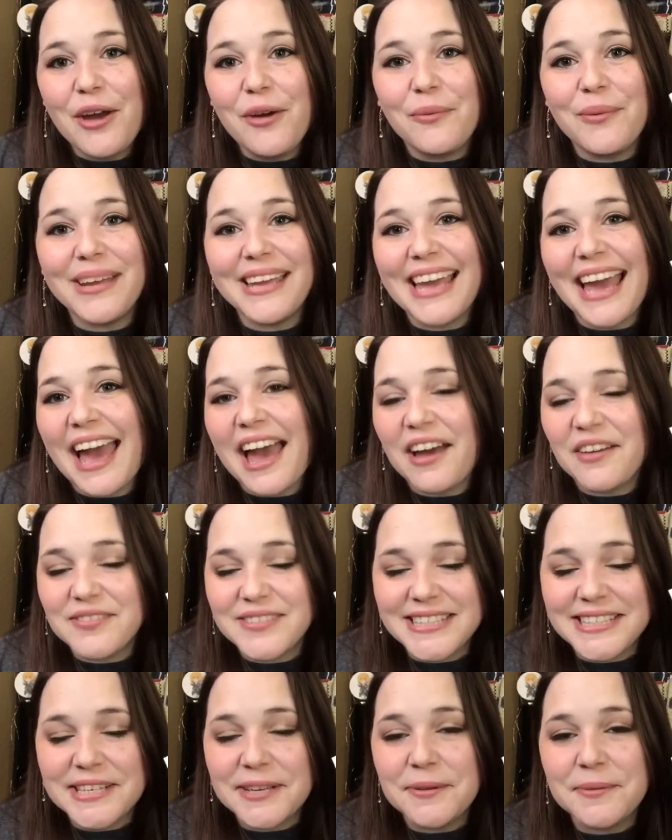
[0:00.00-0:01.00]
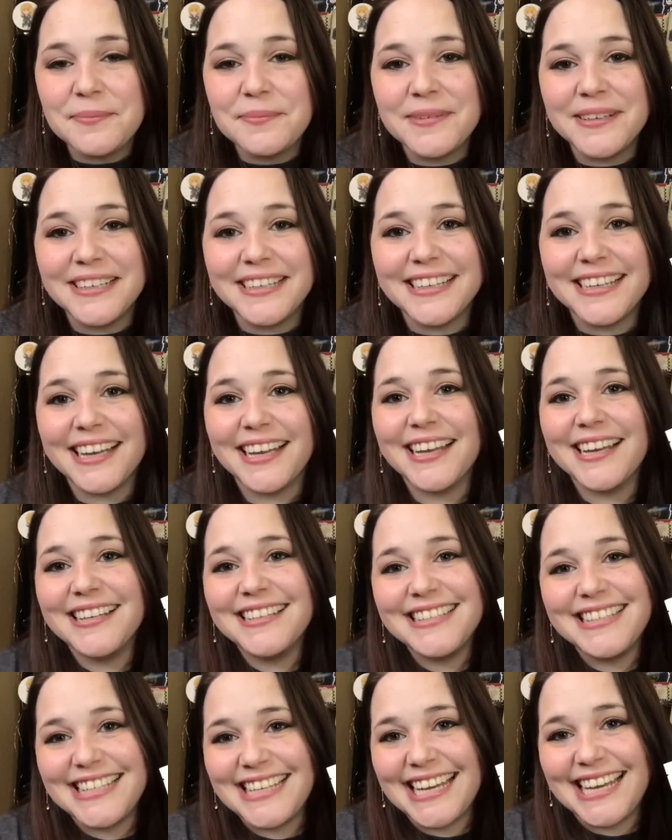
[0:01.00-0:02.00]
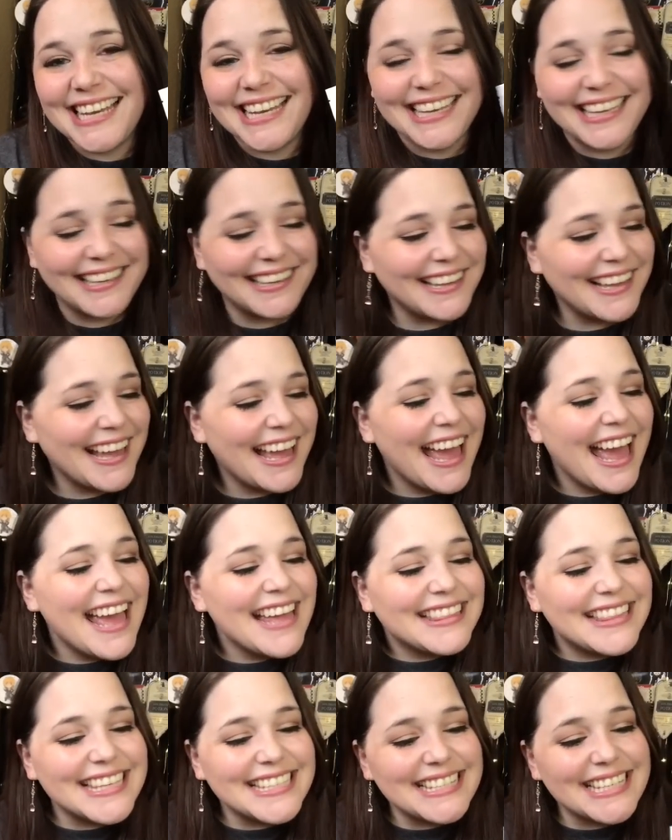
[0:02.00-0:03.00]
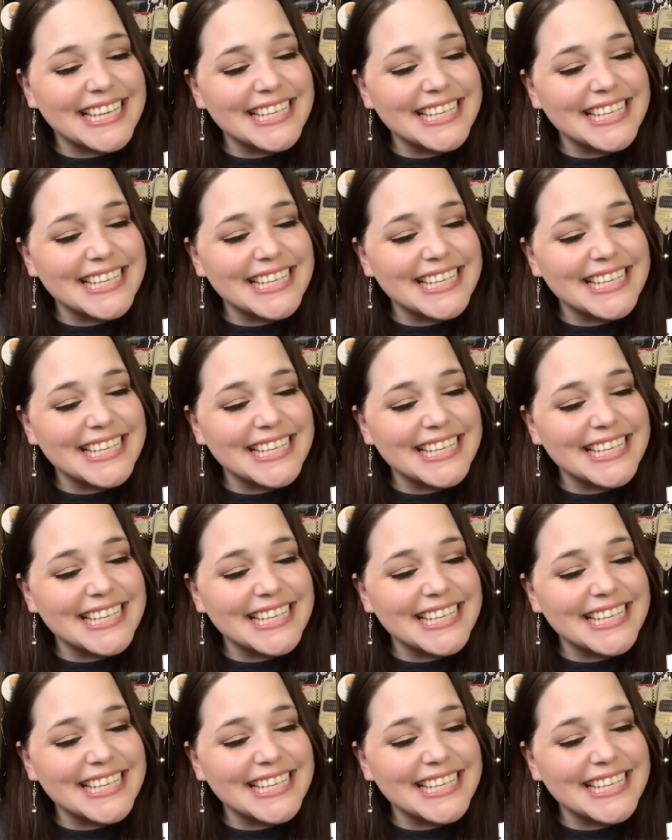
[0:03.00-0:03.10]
we have some tea. This